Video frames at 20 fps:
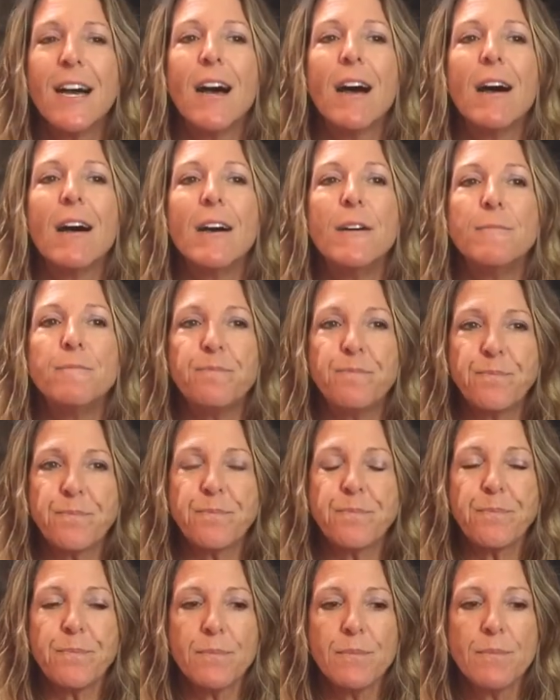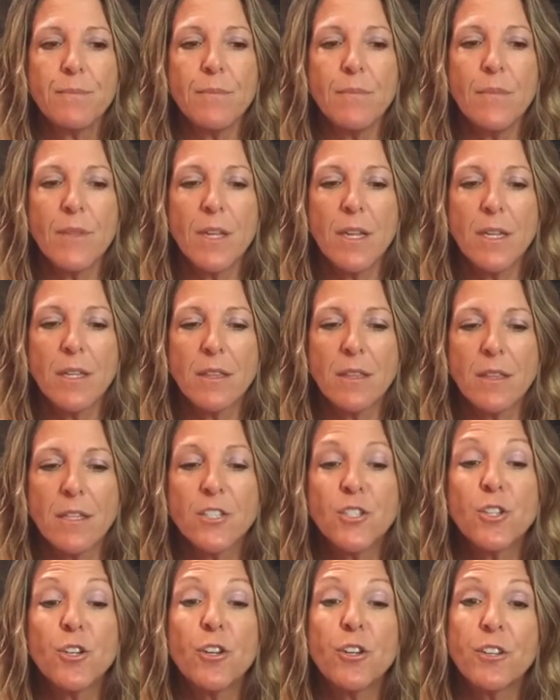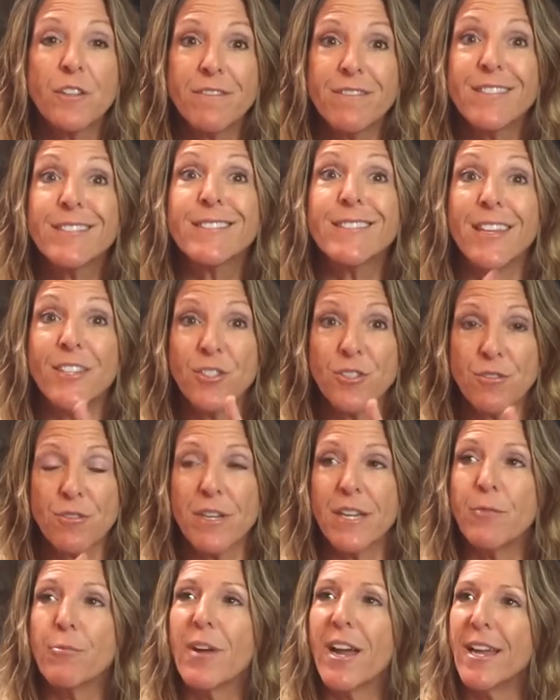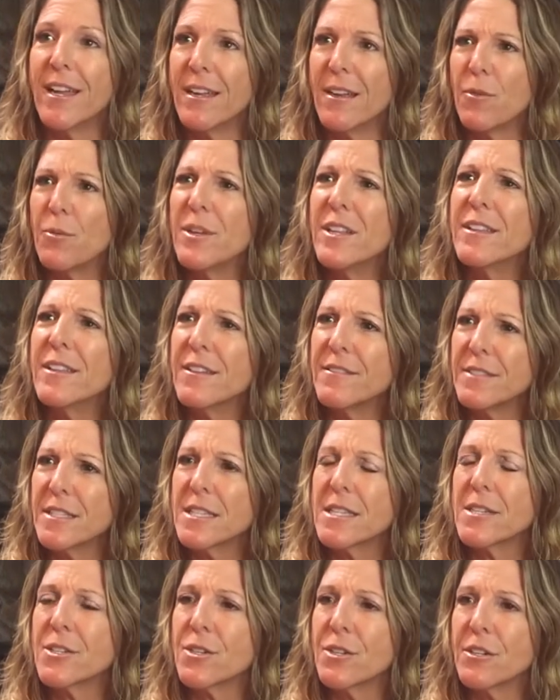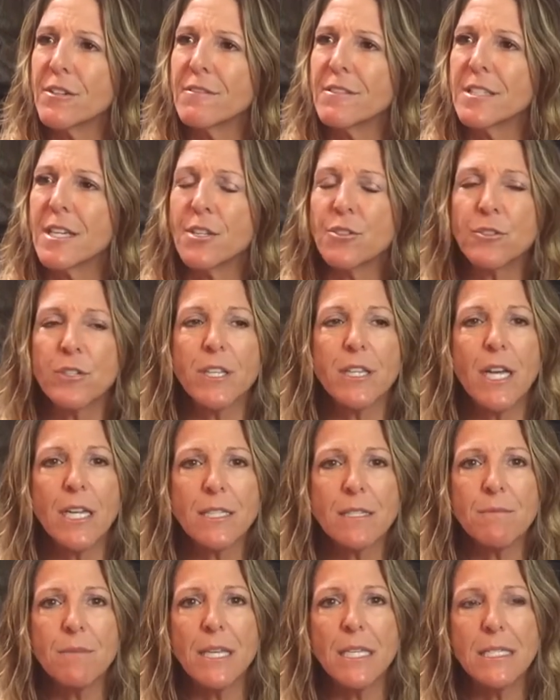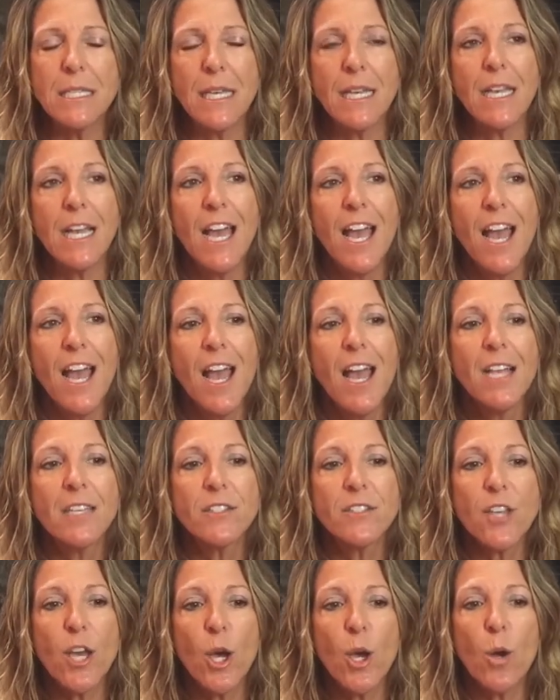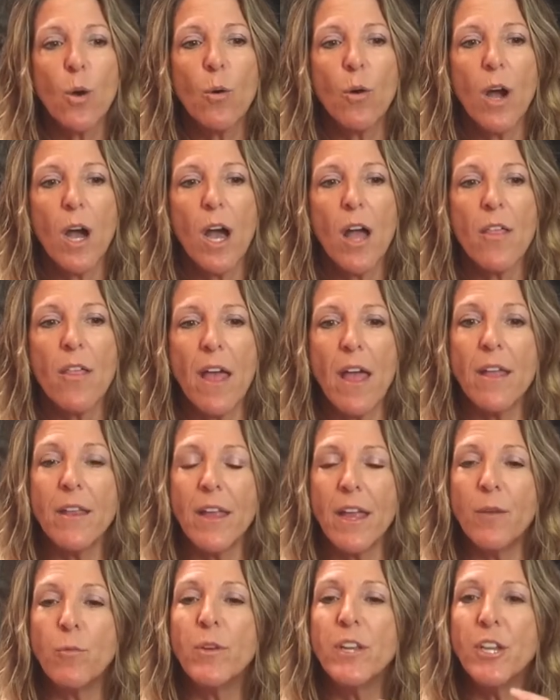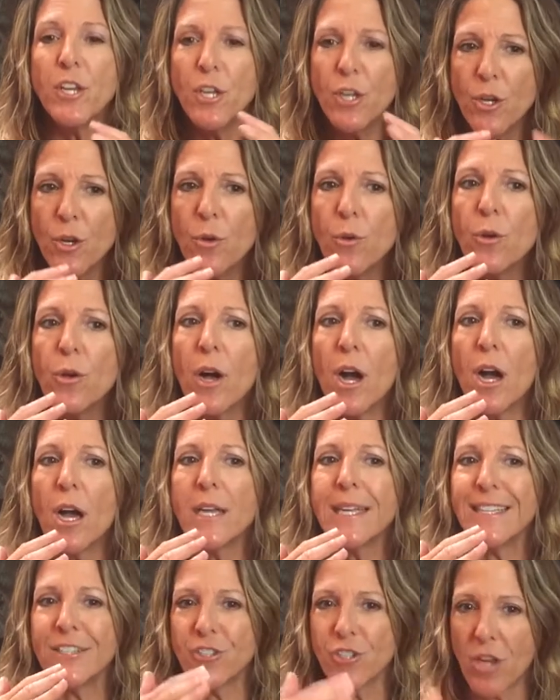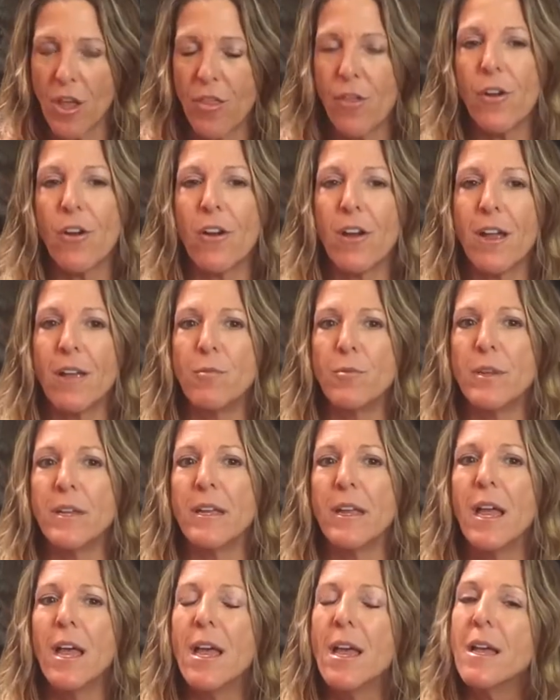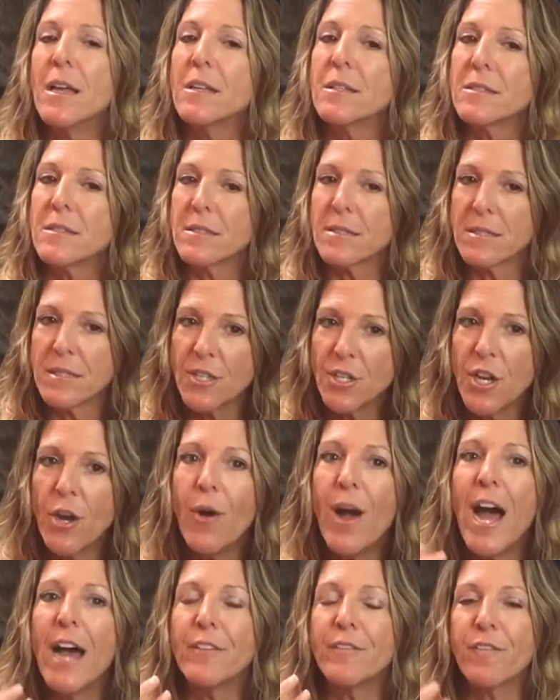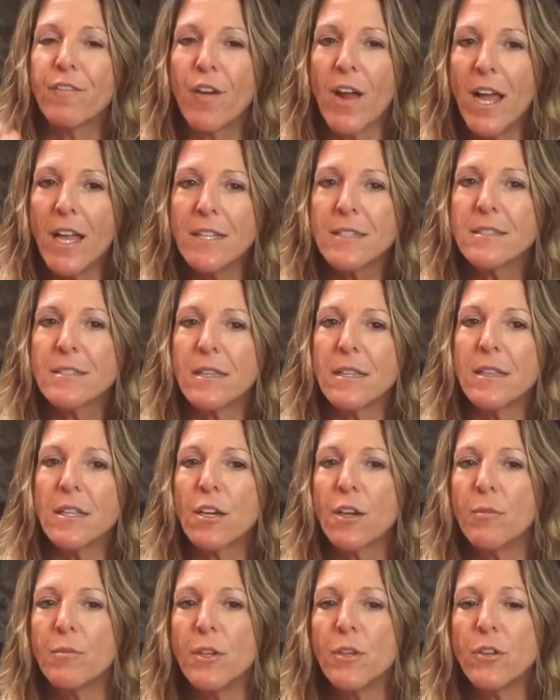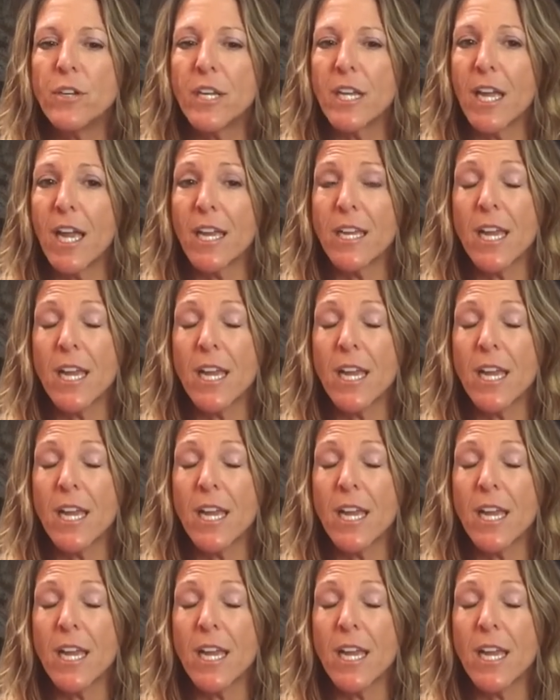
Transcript: Um, the turn of the century. The turn of the century, right? We lived at the turn of the century. That's amazing. So, and we knew each other and we, you know, had friends in the community.